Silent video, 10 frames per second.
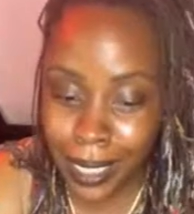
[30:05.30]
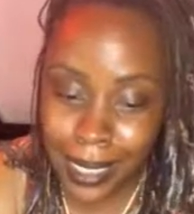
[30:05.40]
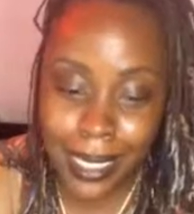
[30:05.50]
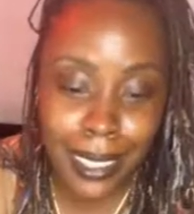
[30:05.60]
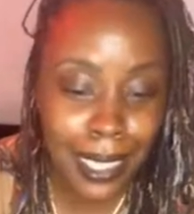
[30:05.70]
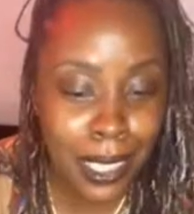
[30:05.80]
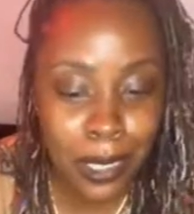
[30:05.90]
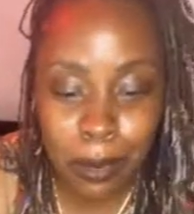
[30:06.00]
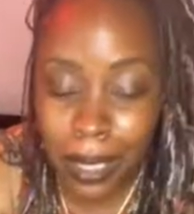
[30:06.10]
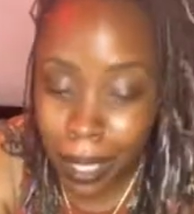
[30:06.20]
and then you'd
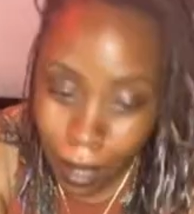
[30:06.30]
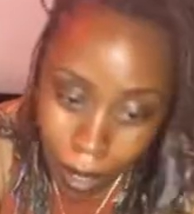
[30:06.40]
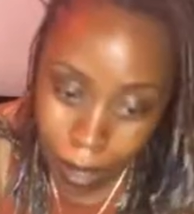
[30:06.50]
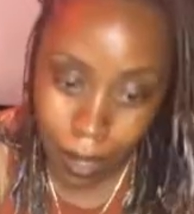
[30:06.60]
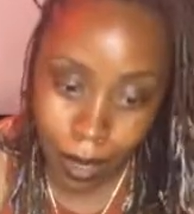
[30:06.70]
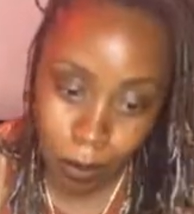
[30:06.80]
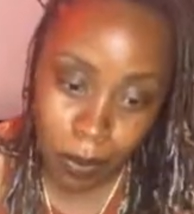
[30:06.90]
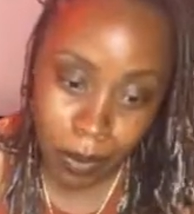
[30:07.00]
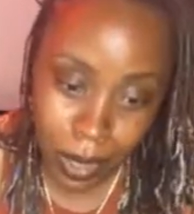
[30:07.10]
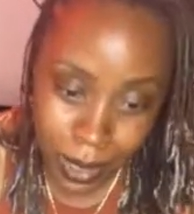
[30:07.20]
be like, oh,
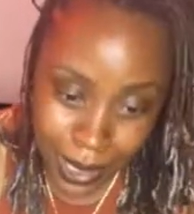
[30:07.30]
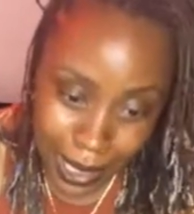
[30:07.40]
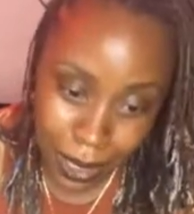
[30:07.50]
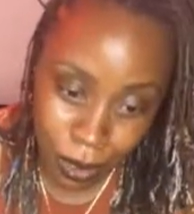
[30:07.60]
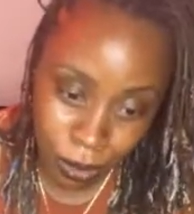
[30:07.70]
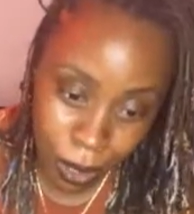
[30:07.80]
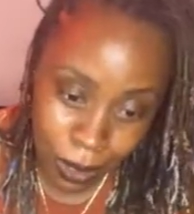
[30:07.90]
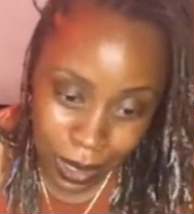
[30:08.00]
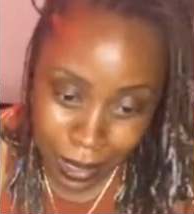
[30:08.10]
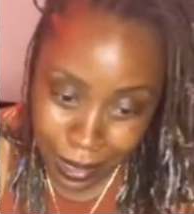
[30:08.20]
Sydney, you're
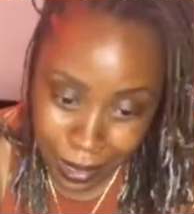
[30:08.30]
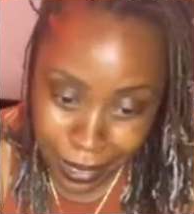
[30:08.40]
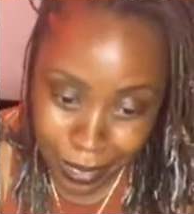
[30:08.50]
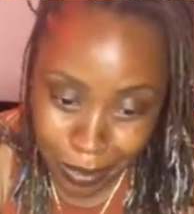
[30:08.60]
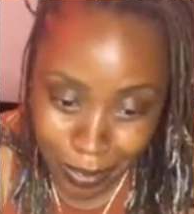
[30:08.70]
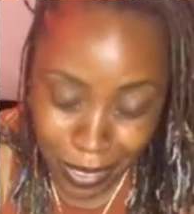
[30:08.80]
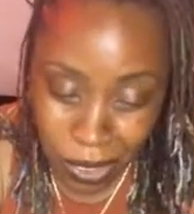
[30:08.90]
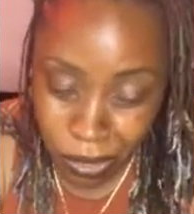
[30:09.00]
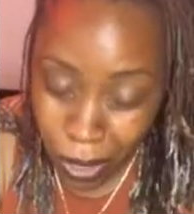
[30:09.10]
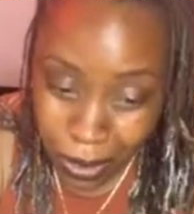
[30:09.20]
frozen. You're
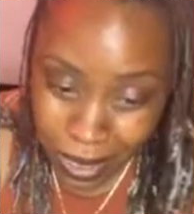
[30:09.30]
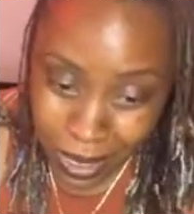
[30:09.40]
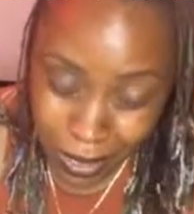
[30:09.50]
frozen.